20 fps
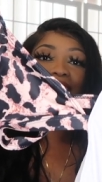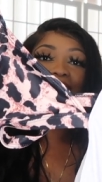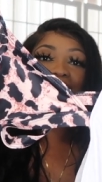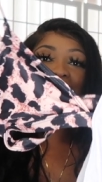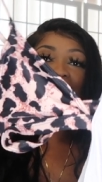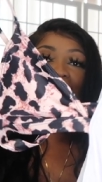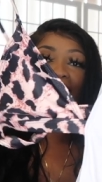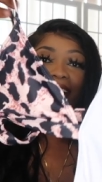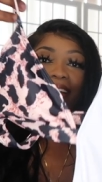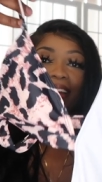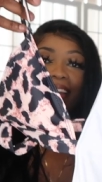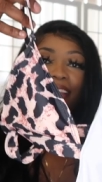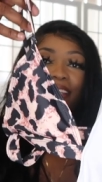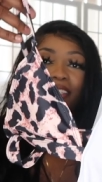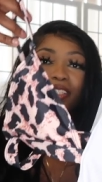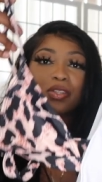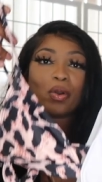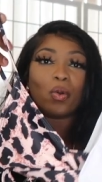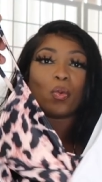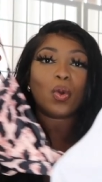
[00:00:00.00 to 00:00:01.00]
is that
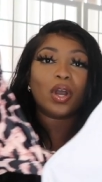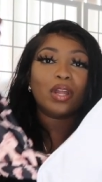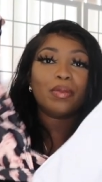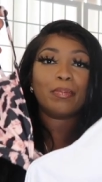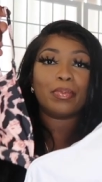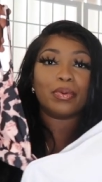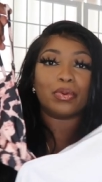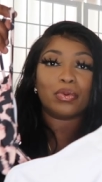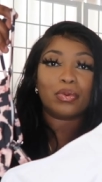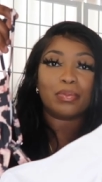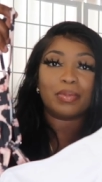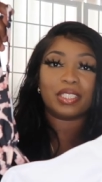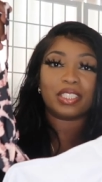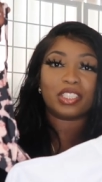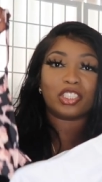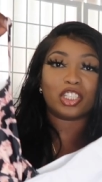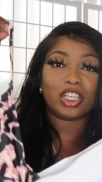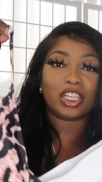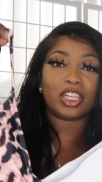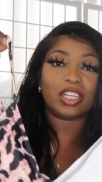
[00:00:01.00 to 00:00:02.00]
guys so one boob
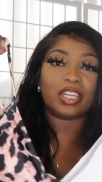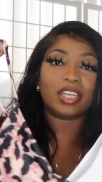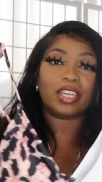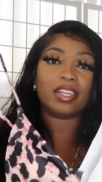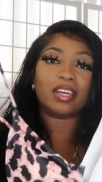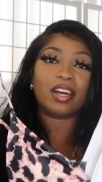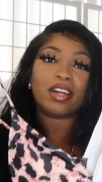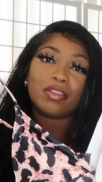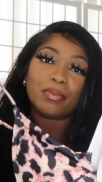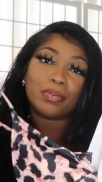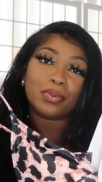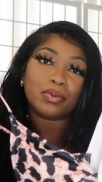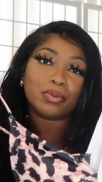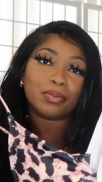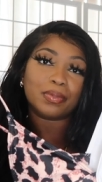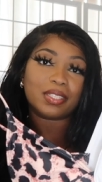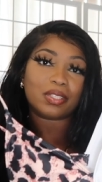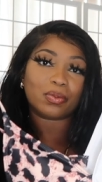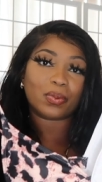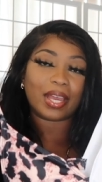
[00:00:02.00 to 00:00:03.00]
is cheetah and the other
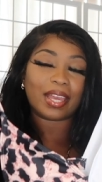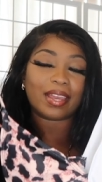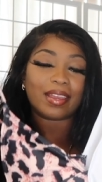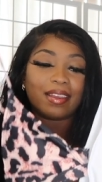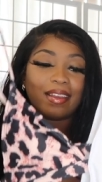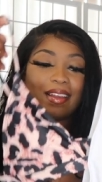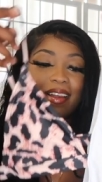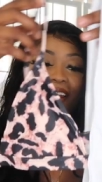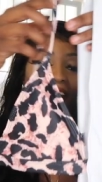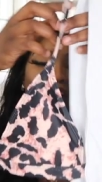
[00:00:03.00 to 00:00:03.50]
boob is white